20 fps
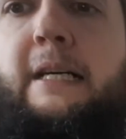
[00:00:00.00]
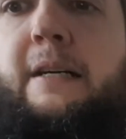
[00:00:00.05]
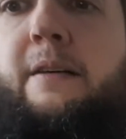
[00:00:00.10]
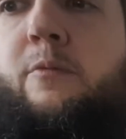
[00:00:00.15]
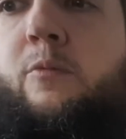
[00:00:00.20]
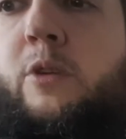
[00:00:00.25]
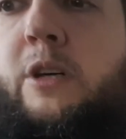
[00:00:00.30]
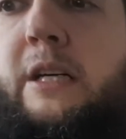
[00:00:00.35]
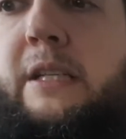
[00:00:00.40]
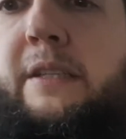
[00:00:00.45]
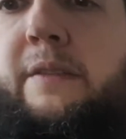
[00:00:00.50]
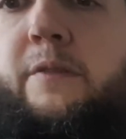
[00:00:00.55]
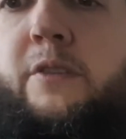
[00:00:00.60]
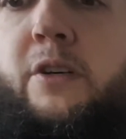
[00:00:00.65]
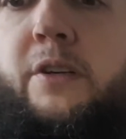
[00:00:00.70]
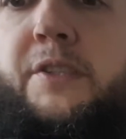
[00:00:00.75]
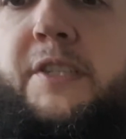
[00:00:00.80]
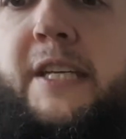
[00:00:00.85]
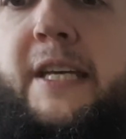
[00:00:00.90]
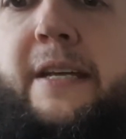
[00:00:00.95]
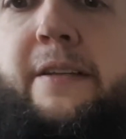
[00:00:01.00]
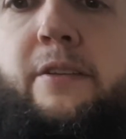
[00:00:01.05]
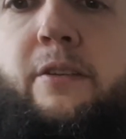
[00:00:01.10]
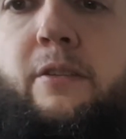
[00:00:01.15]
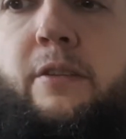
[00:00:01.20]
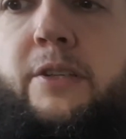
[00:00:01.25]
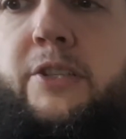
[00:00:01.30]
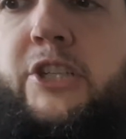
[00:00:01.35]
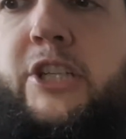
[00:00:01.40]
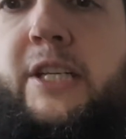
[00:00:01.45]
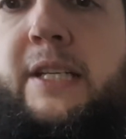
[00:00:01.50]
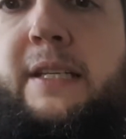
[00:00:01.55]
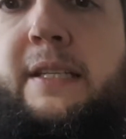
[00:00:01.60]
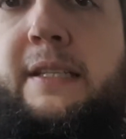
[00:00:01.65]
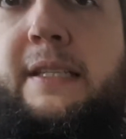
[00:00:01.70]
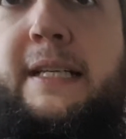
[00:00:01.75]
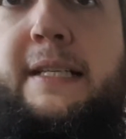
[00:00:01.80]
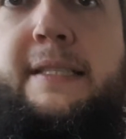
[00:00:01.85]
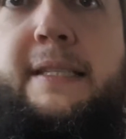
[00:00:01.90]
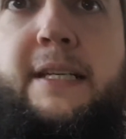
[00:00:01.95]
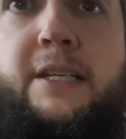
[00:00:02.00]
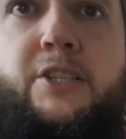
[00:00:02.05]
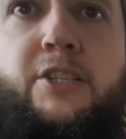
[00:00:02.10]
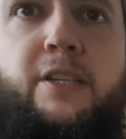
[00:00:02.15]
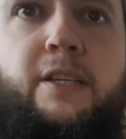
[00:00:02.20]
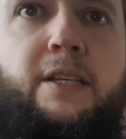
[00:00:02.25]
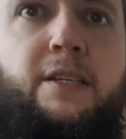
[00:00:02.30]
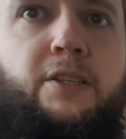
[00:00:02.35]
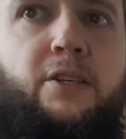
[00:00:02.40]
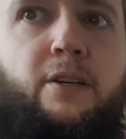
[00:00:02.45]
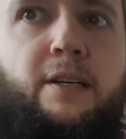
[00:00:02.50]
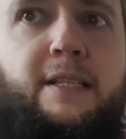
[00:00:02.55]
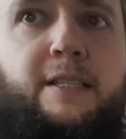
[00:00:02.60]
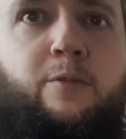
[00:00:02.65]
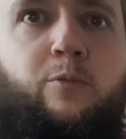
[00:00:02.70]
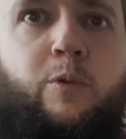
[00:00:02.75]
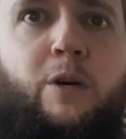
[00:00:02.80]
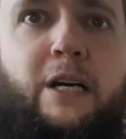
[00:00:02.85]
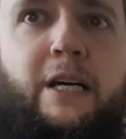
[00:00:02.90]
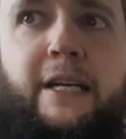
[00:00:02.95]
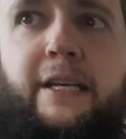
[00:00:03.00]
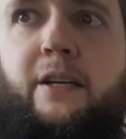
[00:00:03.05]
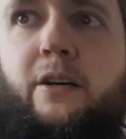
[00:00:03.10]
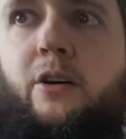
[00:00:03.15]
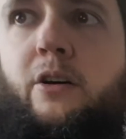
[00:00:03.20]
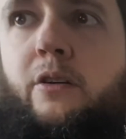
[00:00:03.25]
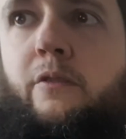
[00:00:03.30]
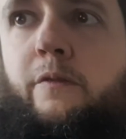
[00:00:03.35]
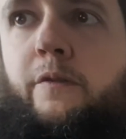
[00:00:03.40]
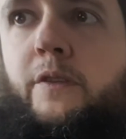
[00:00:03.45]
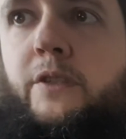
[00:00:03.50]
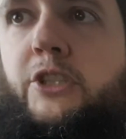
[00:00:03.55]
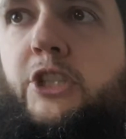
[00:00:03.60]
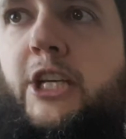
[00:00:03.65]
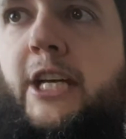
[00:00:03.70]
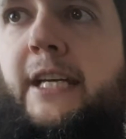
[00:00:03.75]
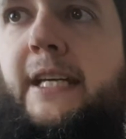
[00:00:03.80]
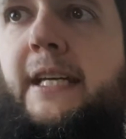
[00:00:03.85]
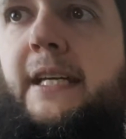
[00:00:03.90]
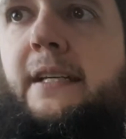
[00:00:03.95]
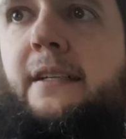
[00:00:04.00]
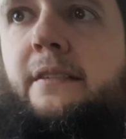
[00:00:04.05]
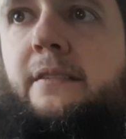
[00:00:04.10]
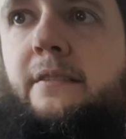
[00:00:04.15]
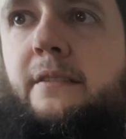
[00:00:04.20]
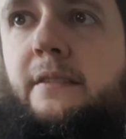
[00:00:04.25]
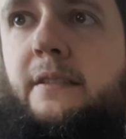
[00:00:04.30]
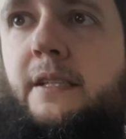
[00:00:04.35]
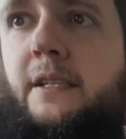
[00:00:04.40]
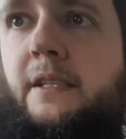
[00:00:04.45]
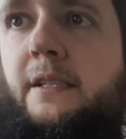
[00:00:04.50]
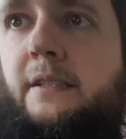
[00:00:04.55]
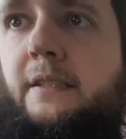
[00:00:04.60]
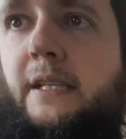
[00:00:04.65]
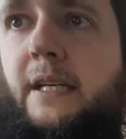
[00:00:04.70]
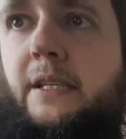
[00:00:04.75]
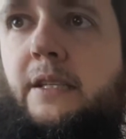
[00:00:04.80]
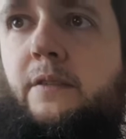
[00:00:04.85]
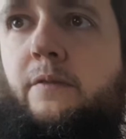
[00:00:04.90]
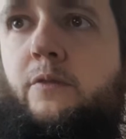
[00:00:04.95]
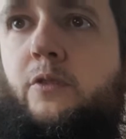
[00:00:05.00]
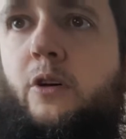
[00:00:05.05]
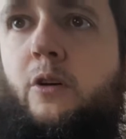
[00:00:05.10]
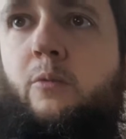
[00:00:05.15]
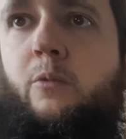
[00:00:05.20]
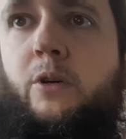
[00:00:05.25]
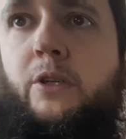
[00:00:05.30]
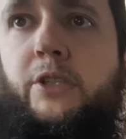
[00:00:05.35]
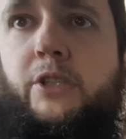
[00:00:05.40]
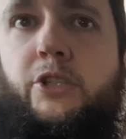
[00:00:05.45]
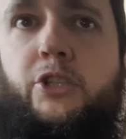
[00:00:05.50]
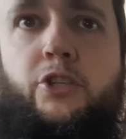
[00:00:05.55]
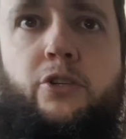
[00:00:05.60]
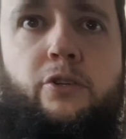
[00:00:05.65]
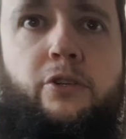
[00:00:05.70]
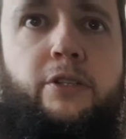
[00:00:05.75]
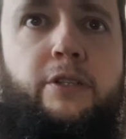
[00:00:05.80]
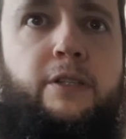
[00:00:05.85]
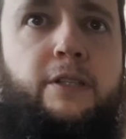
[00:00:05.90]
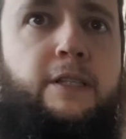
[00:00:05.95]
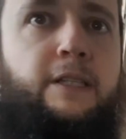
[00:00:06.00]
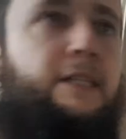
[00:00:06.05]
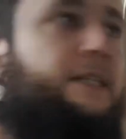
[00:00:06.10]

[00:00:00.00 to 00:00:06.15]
While you've got technology, that's actually a nice way of checking that you've got what you should,